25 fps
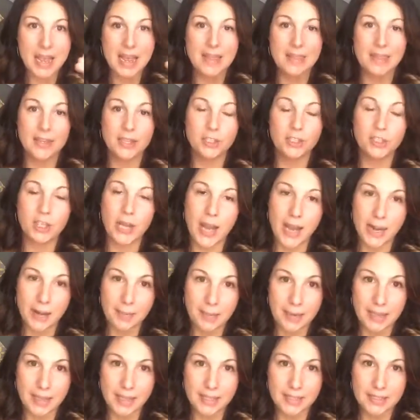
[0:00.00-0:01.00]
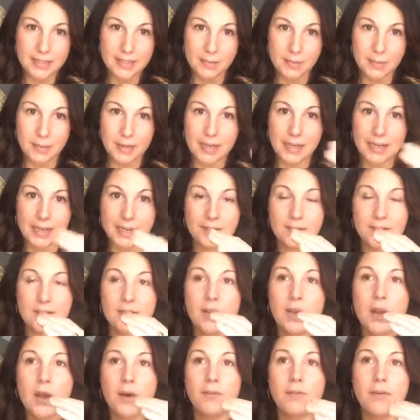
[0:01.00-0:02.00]
They try to be like somebody else,
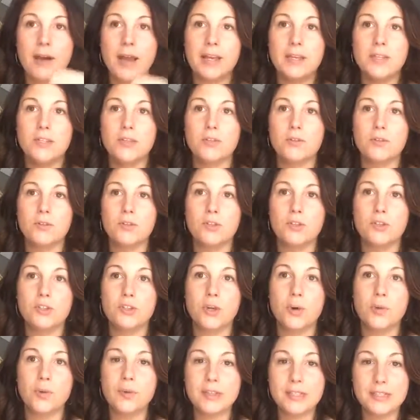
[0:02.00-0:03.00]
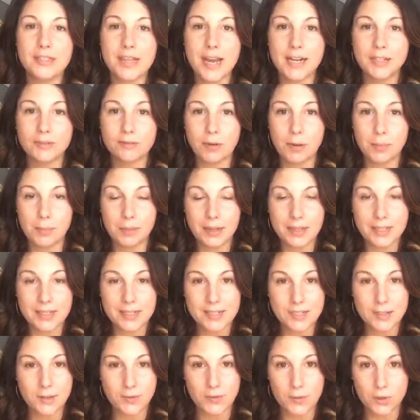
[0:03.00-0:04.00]
right? So there's no exact
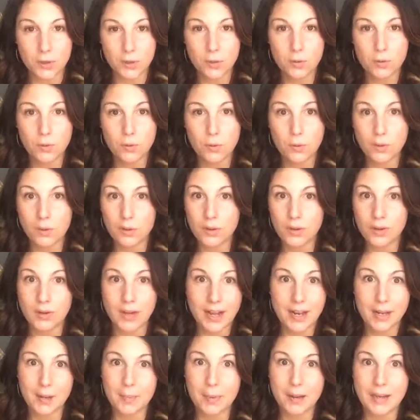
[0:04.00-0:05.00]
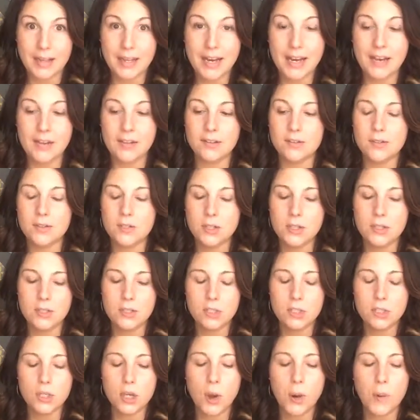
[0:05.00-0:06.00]
replicas of you or anybody else. And
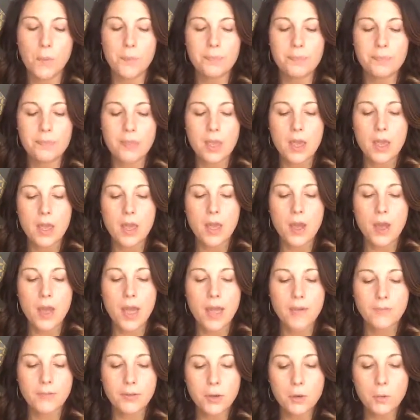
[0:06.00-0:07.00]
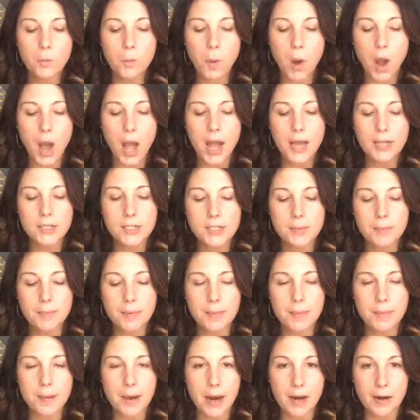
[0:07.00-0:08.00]
so if you want to be
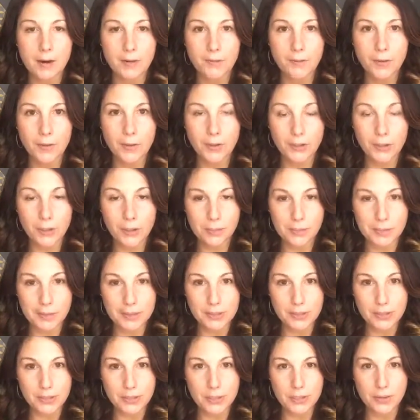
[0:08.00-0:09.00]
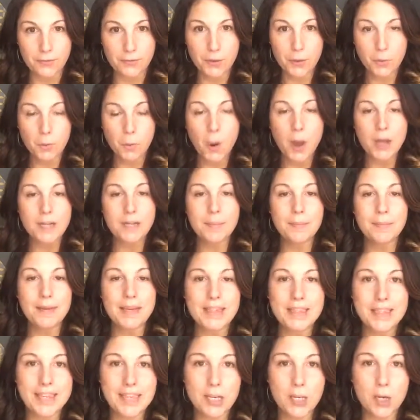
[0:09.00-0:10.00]
powerful in your business, if you want to be
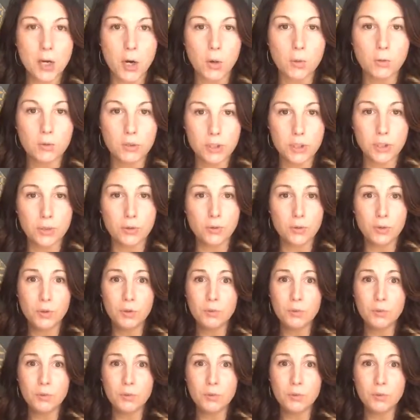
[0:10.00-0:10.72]
the go-to, who